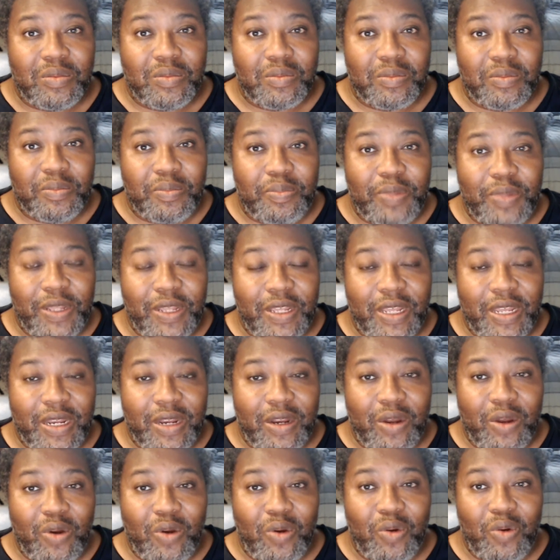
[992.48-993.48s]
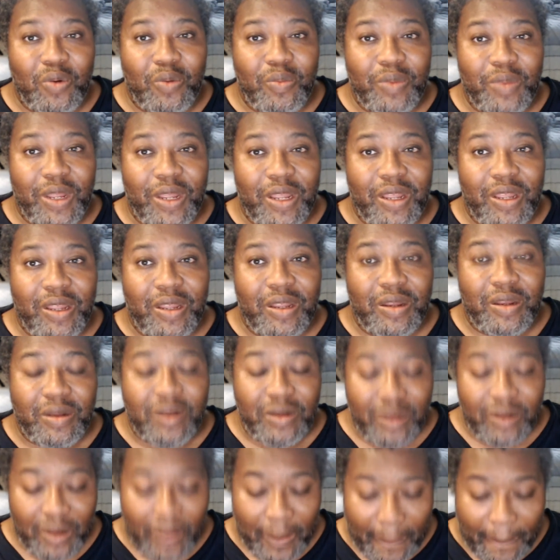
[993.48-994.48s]
be at home and
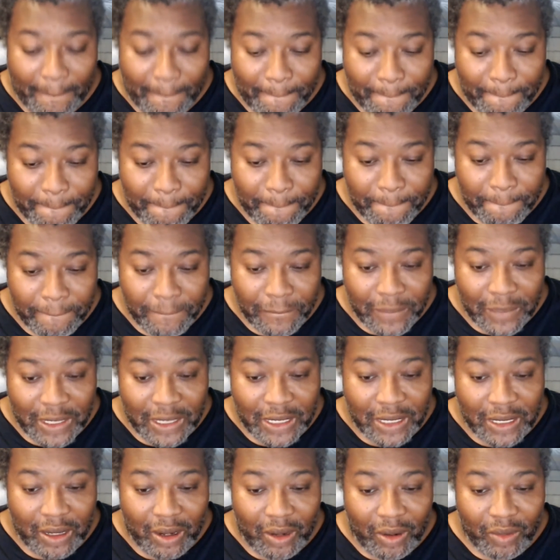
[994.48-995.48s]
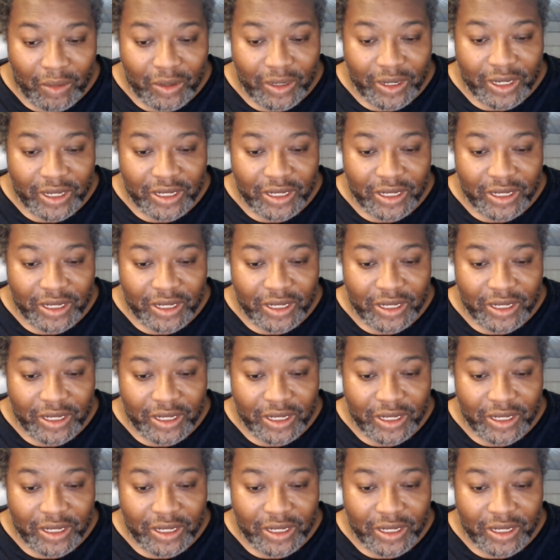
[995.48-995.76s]
only